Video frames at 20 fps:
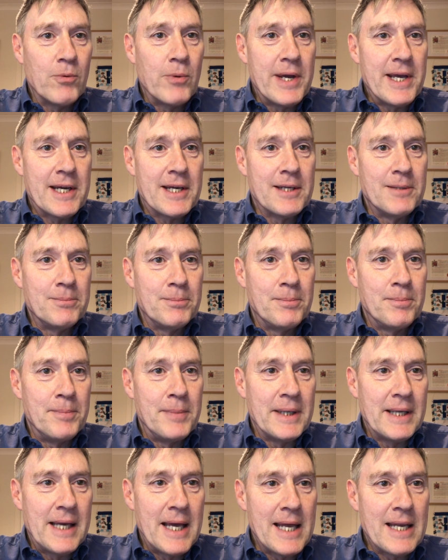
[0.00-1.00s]
we can
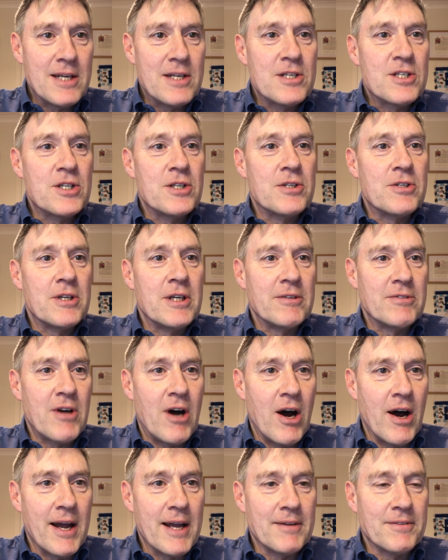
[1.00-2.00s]
begin to
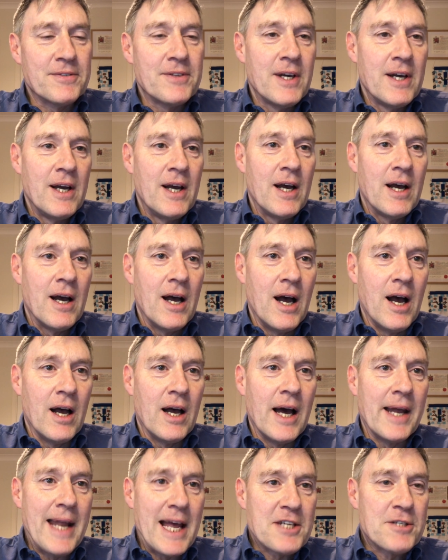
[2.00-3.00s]
derive
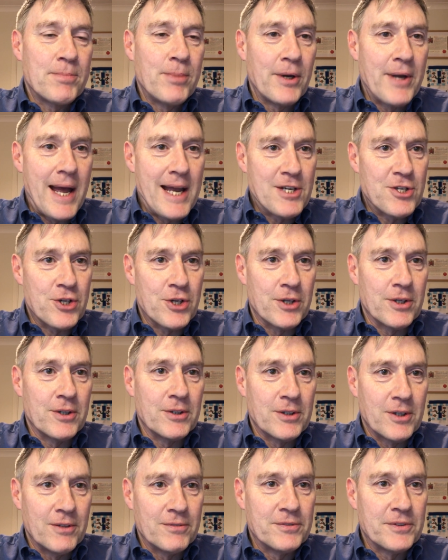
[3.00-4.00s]
an explanation
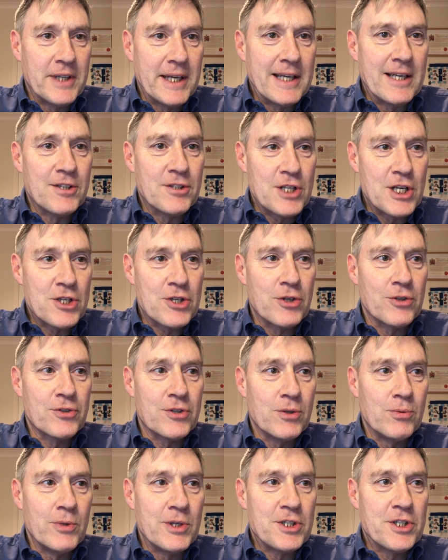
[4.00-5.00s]
of the conditions
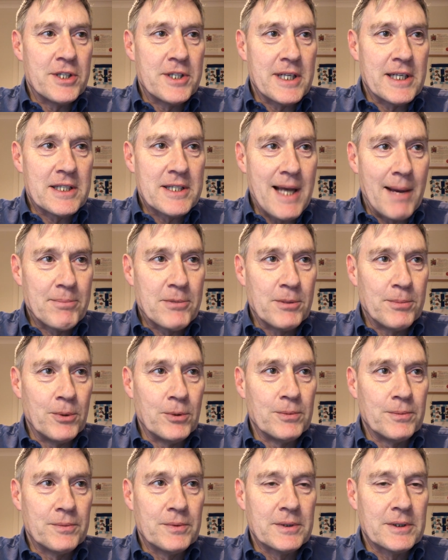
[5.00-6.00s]
on which it's acceptable
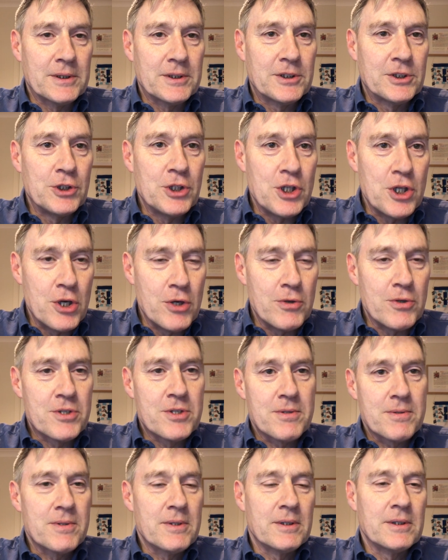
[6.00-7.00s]
to
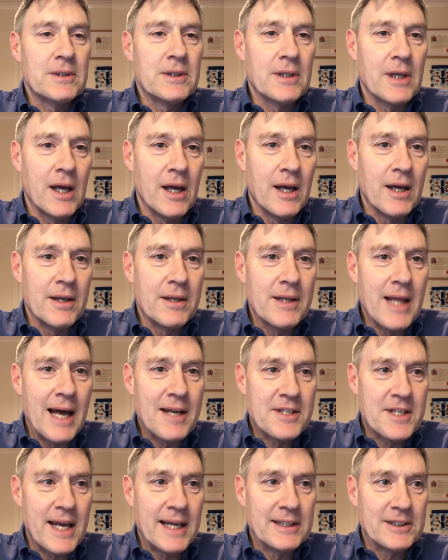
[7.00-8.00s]
use
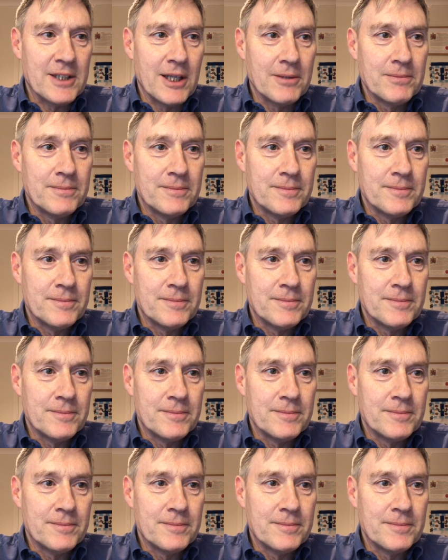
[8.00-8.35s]
that data.